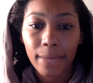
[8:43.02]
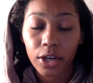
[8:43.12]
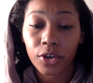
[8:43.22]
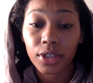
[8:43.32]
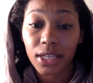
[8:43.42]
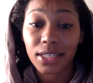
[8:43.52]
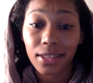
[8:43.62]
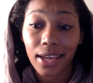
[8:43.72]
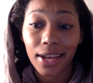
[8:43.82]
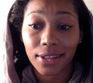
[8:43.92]
Currently it's in
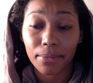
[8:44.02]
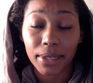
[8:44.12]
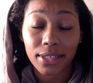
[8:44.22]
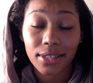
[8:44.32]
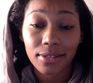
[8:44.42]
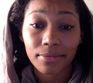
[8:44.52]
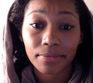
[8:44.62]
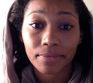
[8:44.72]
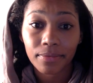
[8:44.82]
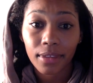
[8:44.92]
the hand of the beast.
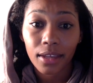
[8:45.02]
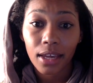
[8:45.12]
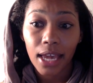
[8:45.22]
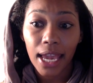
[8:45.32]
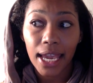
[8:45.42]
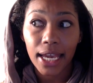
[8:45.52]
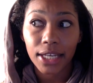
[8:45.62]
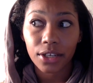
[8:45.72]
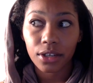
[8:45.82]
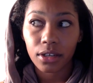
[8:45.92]

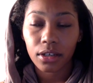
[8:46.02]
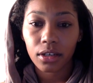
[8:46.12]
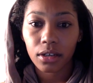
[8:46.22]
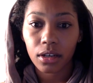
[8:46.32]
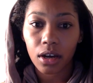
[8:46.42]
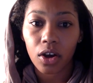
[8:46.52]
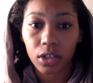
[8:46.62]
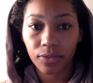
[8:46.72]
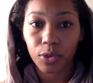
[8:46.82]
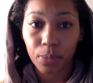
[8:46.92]
And all
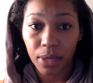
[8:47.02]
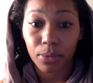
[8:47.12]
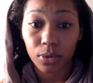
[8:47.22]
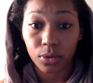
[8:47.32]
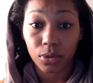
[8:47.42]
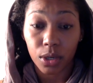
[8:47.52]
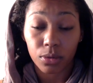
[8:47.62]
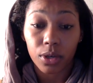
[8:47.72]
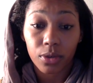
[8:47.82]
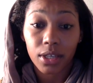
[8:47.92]
of you people who don't
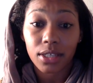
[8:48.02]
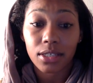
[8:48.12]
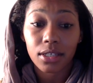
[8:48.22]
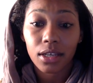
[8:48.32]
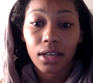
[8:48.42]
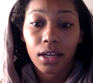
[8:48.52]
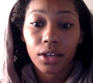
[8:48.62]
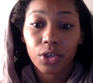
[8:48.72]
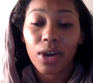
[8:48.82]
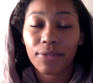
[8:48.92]
know this,
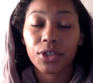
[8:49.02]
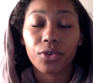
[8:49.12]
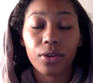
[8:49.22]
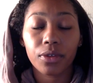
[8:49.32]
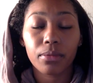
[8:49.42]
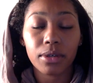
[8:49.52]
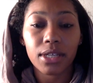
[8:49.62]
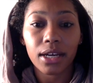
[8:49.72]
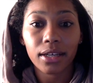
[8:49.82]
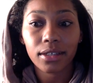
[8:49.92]
you have to agree with the Most
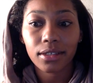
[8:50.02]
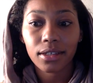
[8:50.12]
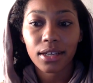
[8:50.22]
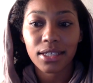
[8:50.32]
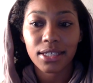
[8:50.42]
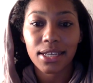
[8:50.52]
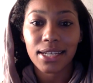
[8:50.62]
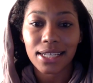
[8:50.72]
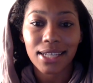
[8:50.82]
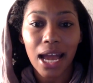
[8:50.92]
High, because he said it
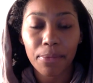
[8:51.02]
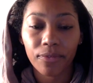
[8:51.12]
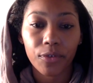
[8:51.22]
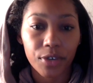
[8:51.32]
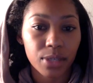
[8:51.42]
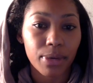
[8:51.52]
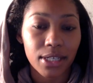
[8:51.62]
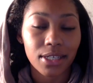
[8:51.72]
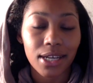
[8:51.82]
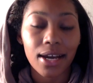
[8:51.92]
has to happen for a
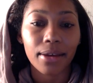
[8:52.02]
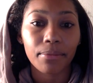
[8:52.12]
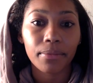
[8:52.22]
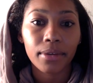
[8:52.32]
space and time.